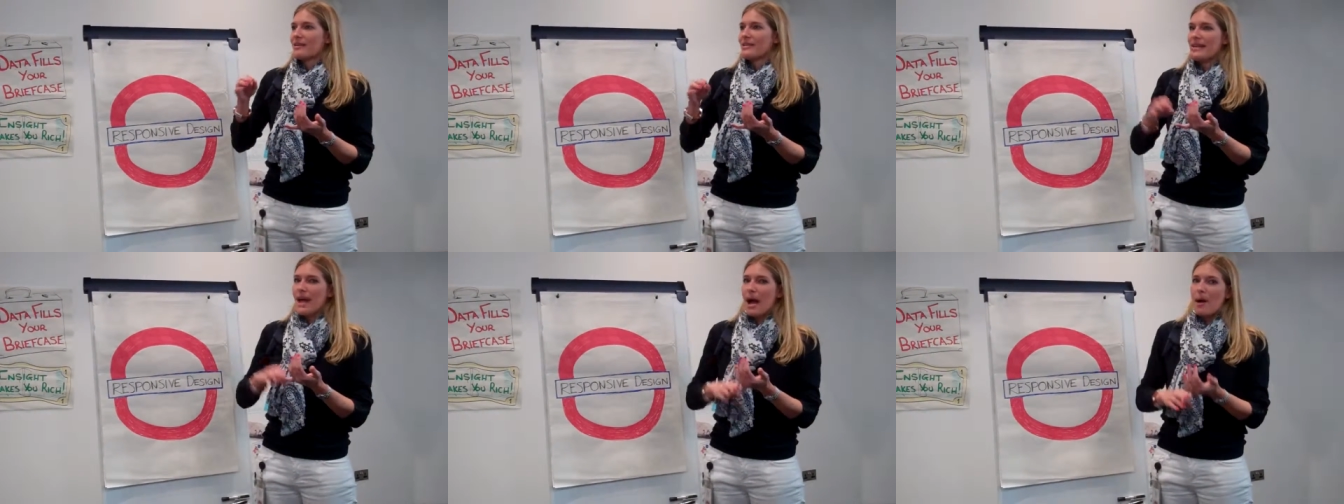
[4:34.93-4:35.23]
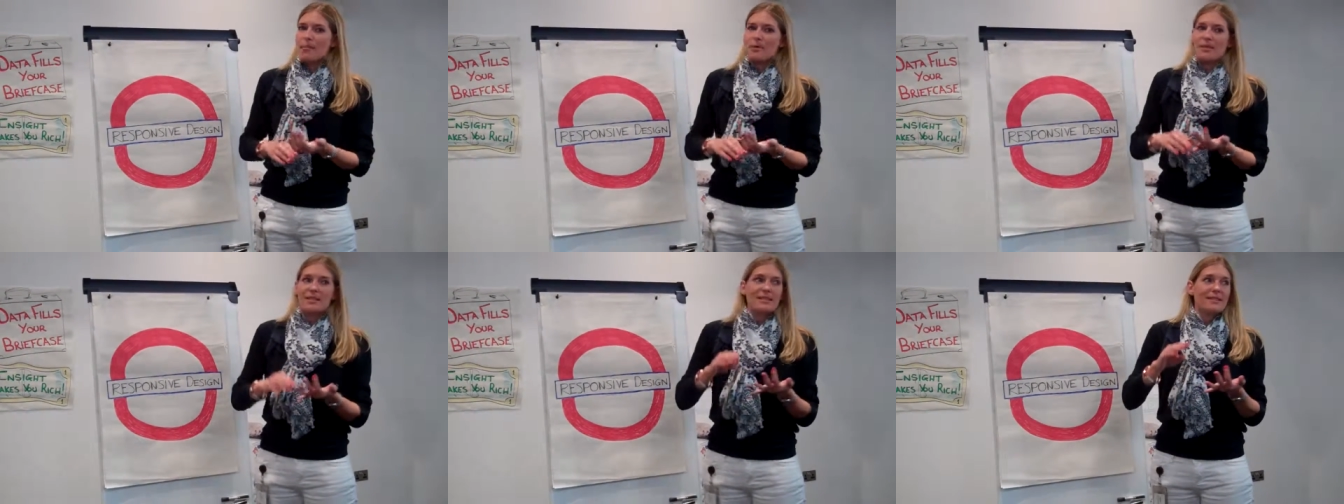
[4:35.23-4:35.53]

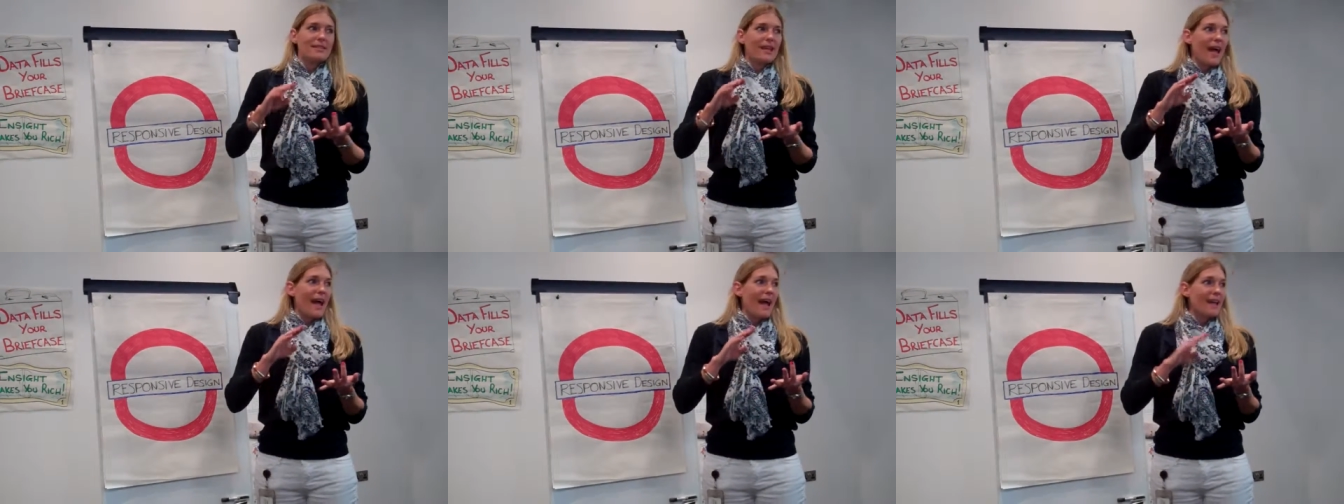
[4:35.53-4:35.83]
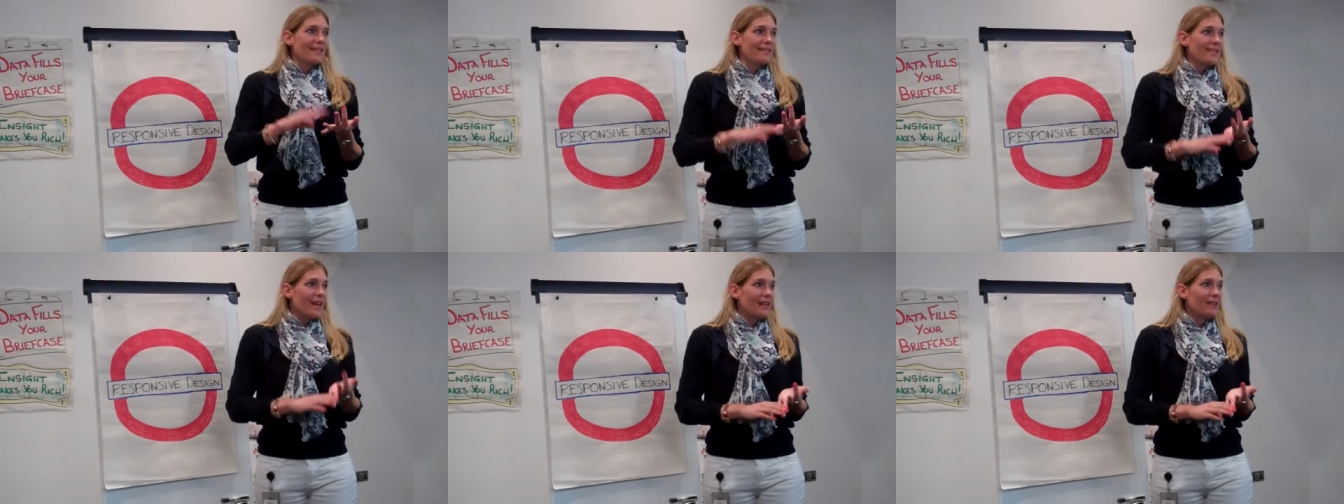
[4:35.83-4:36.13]
tablets
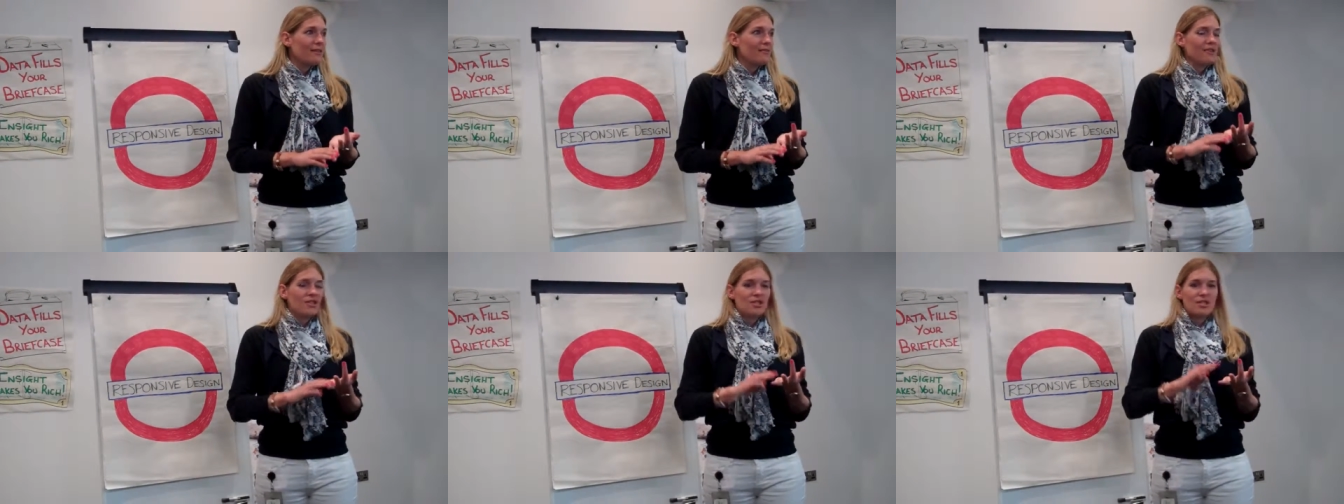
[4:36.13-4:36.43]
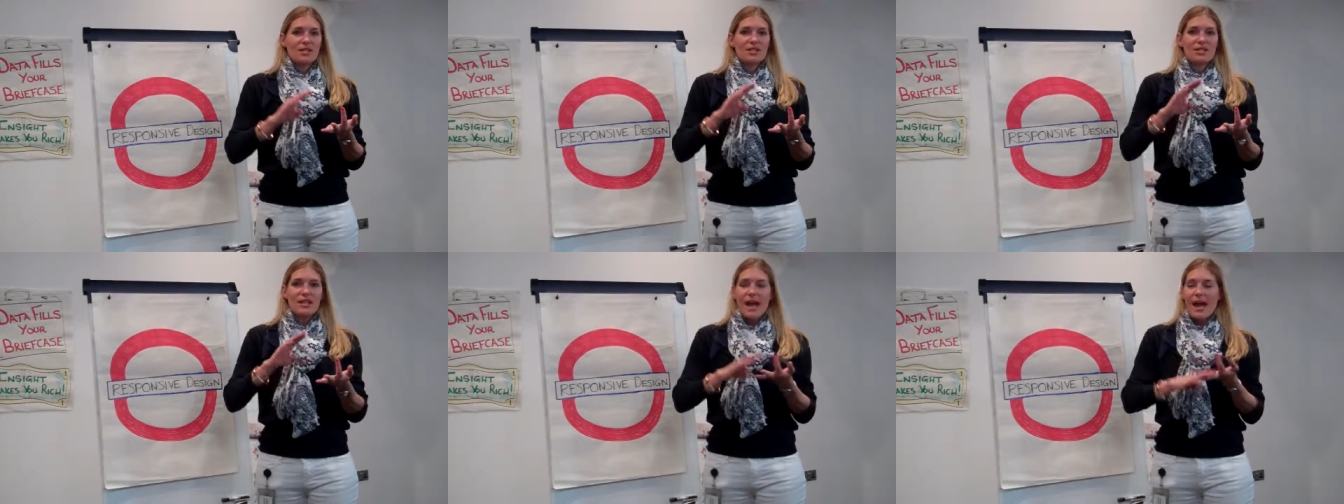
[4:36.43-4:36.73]
and
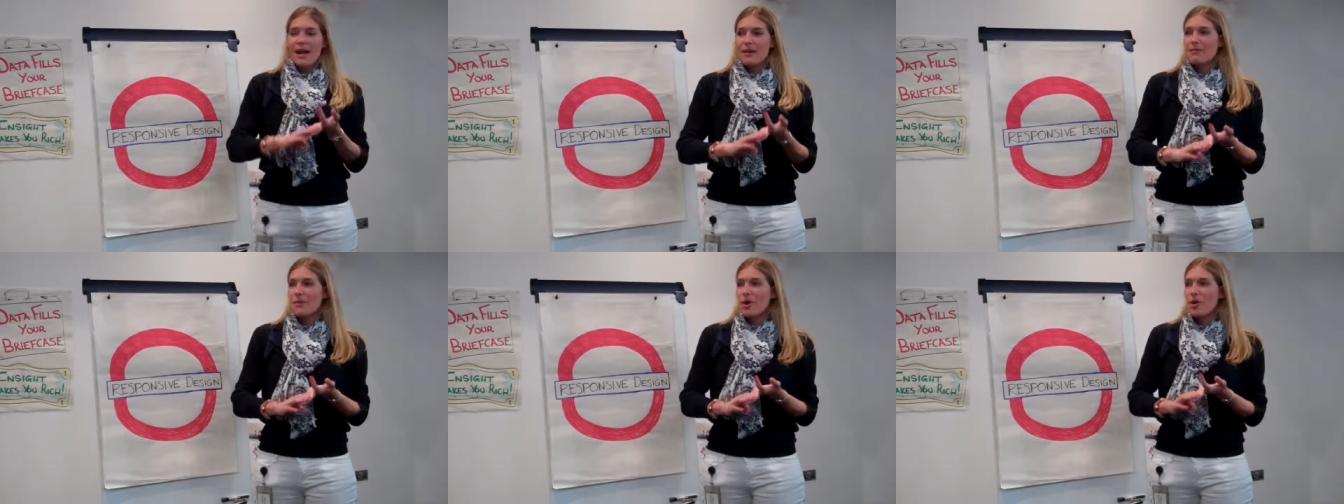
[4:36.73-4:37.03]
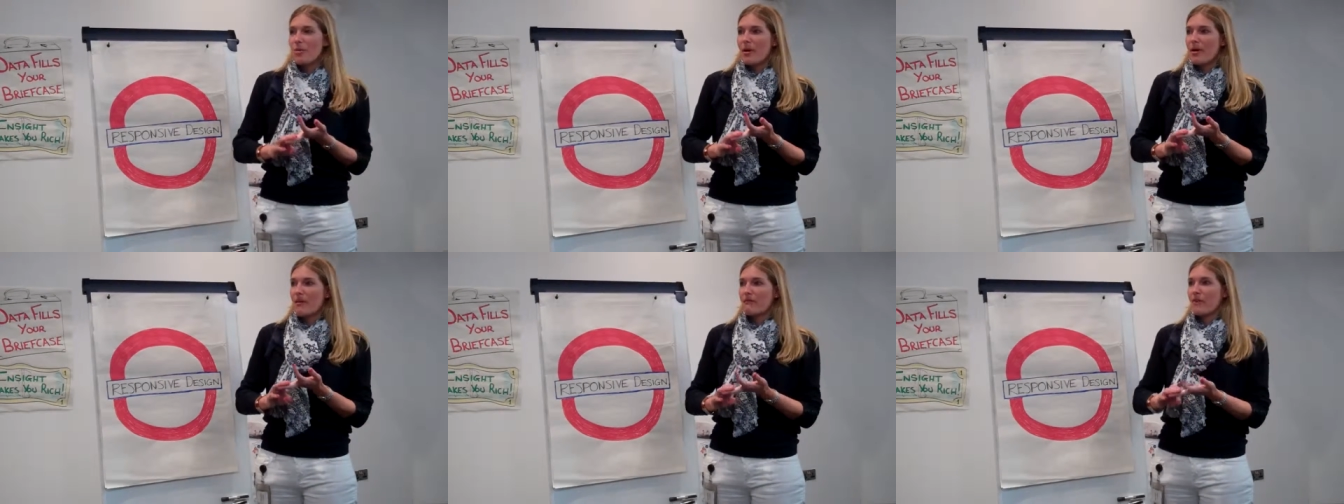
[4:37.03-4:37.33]
televisions and
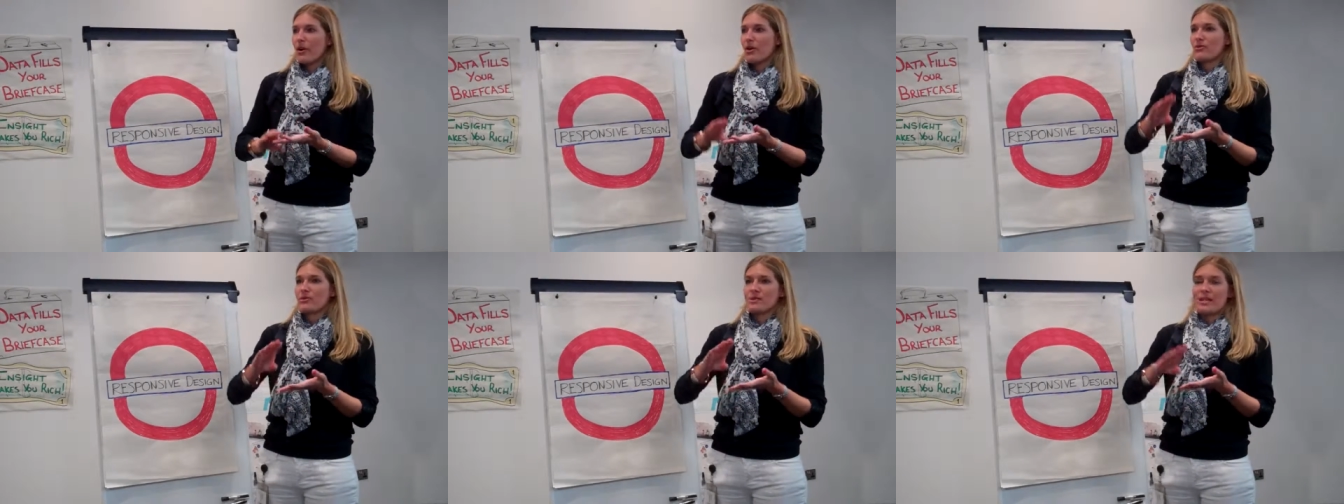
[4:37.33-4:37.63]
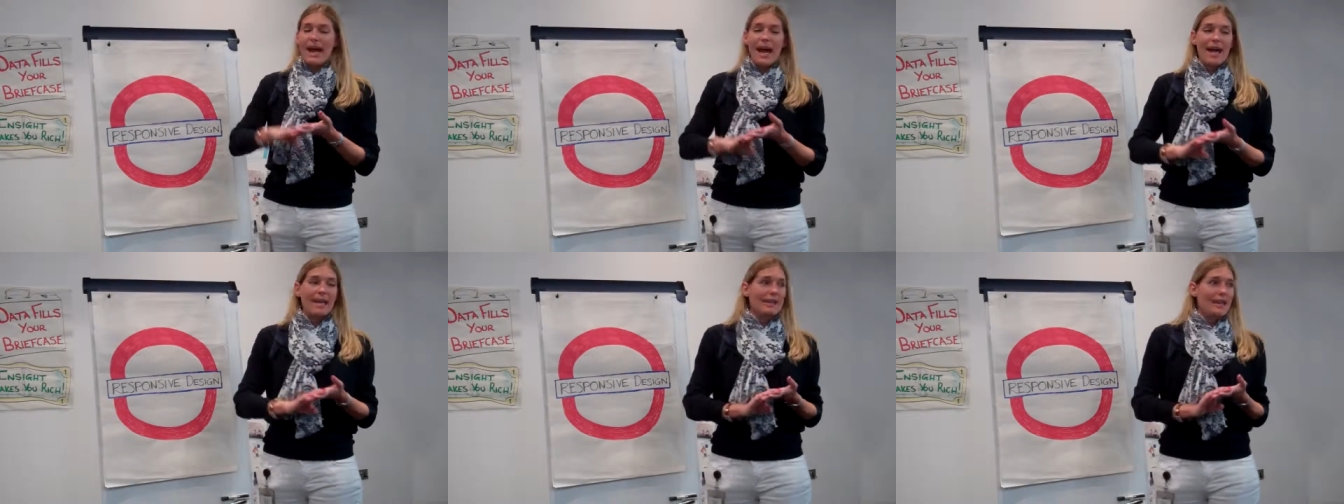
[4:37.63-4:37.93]
mobile
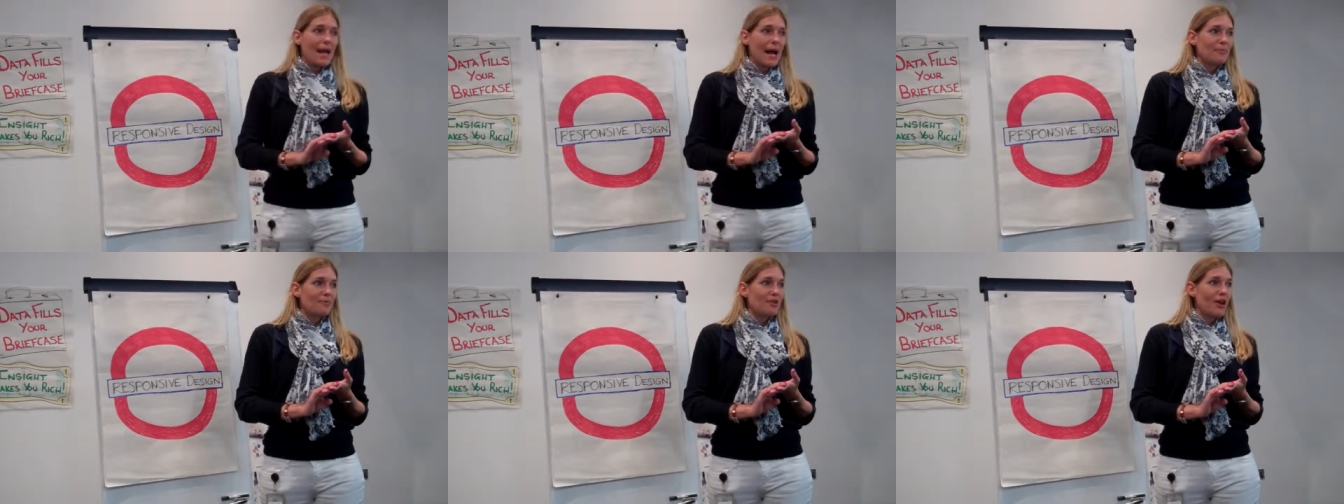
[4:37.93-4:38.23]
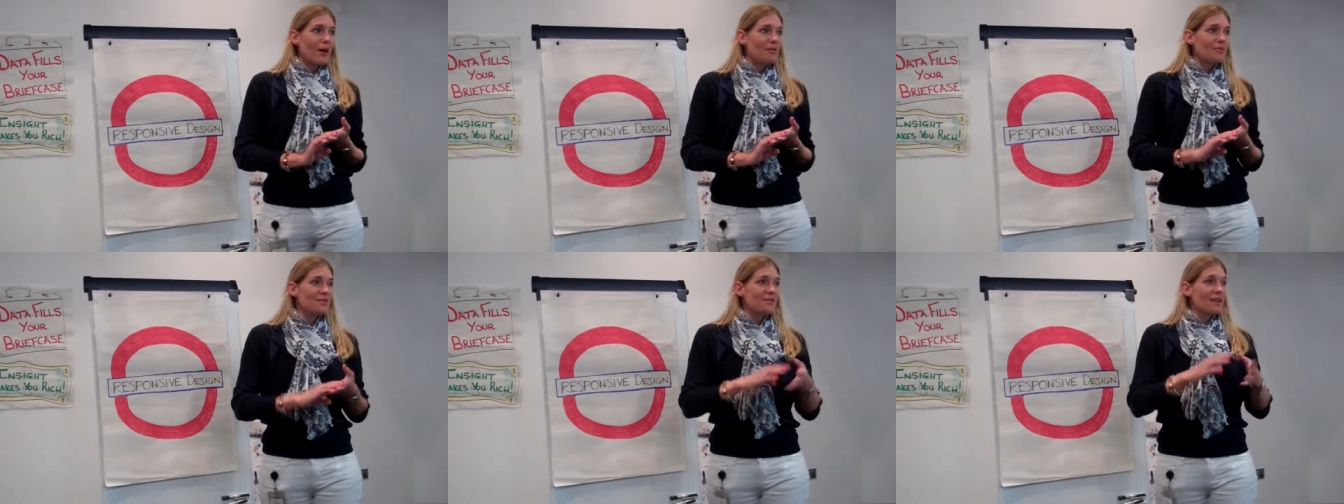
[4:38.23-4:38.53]
phones and
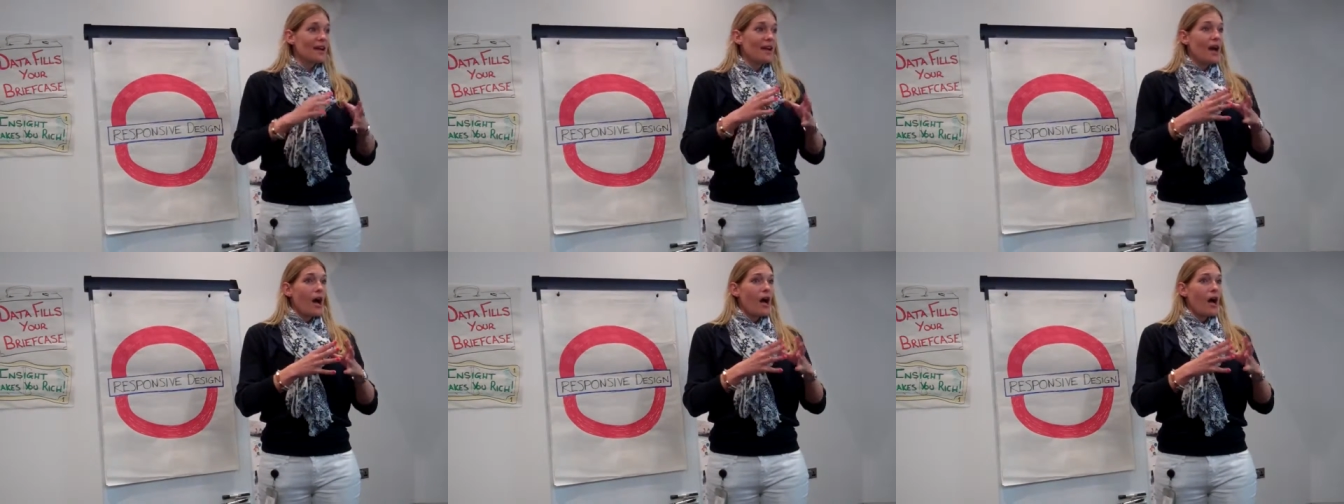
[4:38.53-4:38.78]
laptops,